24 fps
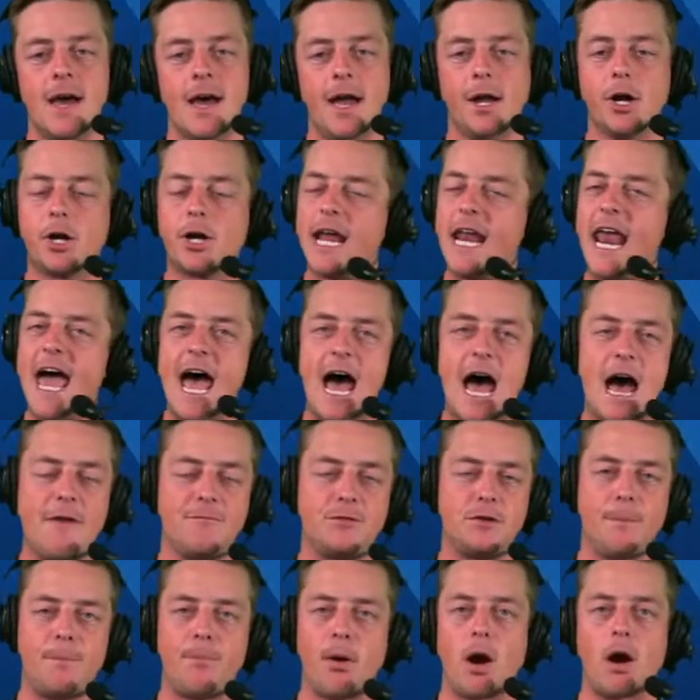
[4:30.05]
you're going to have
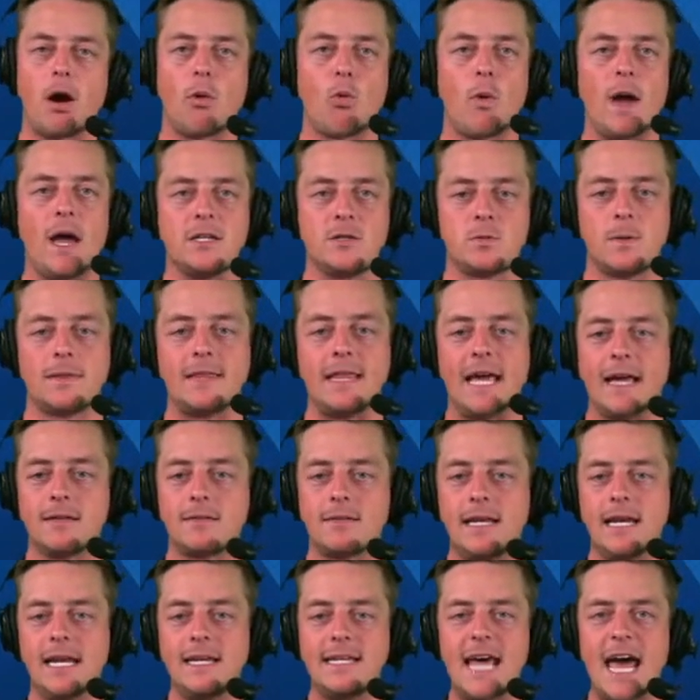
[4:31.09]
to part ways with
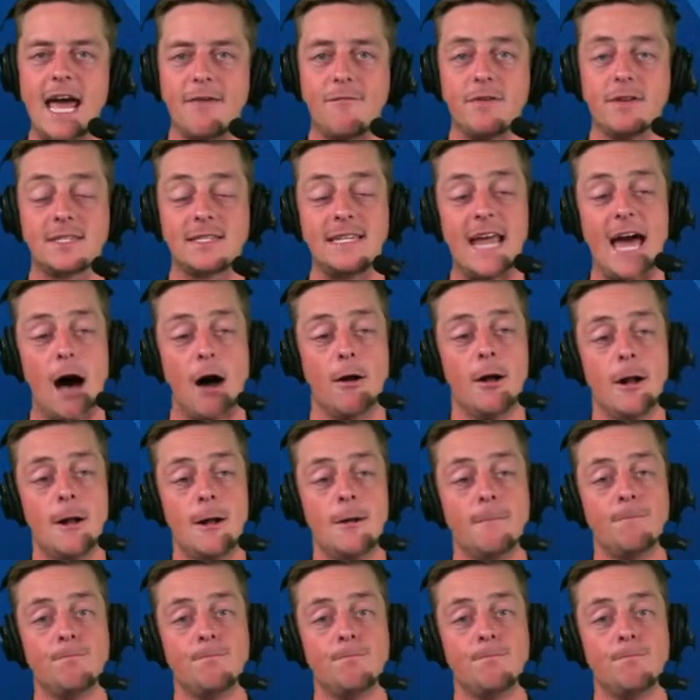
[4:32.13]
Anthony Davis. Now,